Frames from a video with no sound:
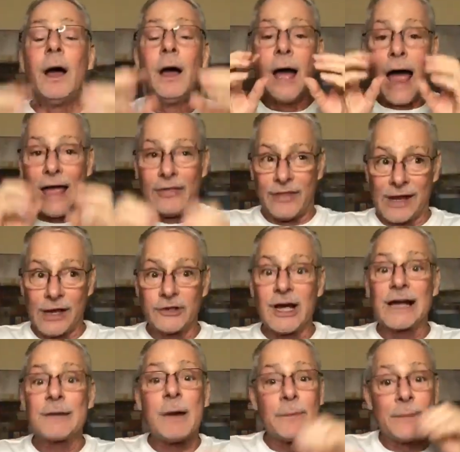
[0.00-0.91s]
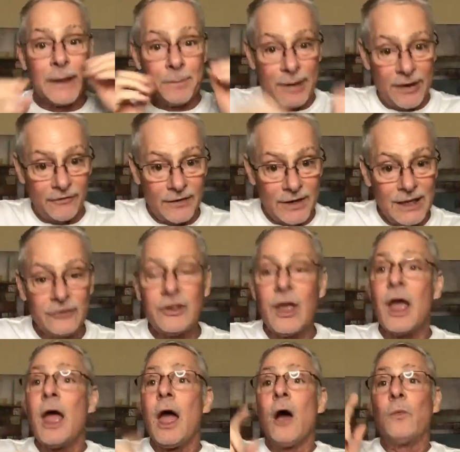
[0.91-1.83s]
Now, I think I talked about the
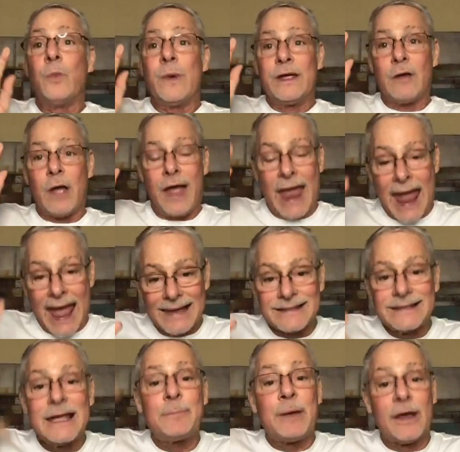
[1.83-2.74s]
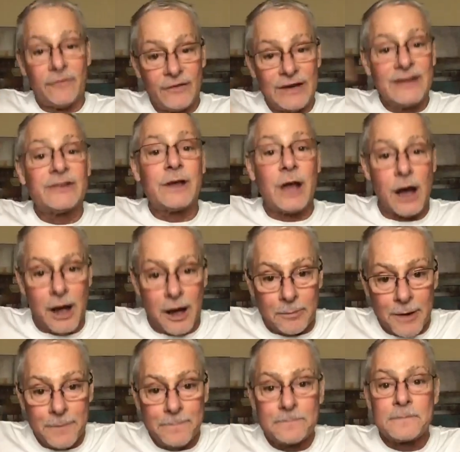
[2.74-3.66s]
epiphanies. As the
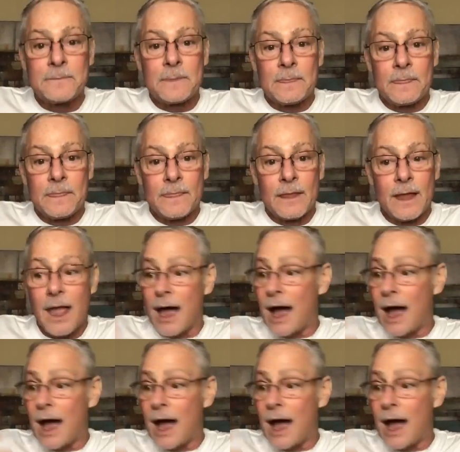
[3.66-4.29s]
epiphanies come,